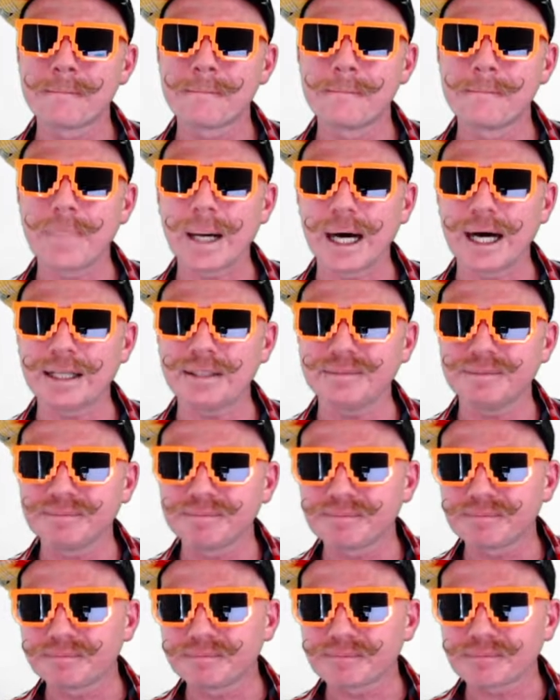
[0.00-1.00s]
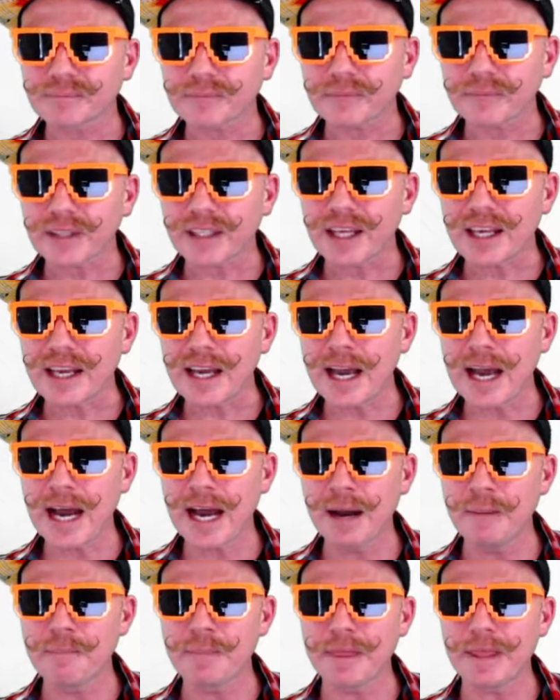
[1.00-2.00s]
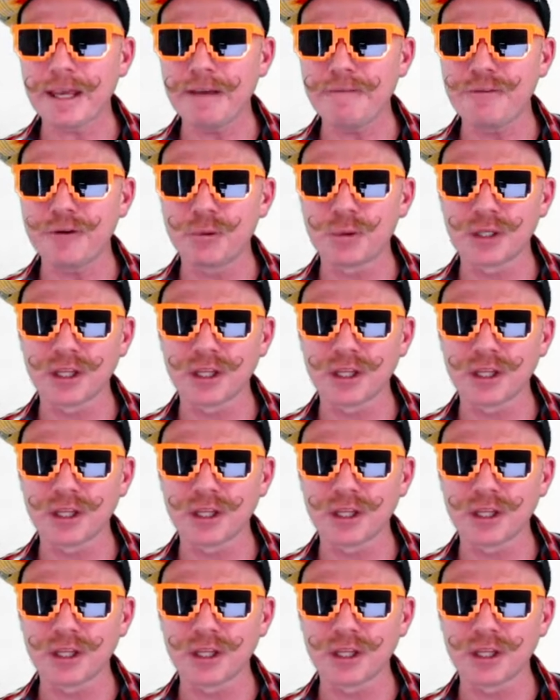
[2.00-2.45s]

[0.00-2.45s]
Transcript: But if you would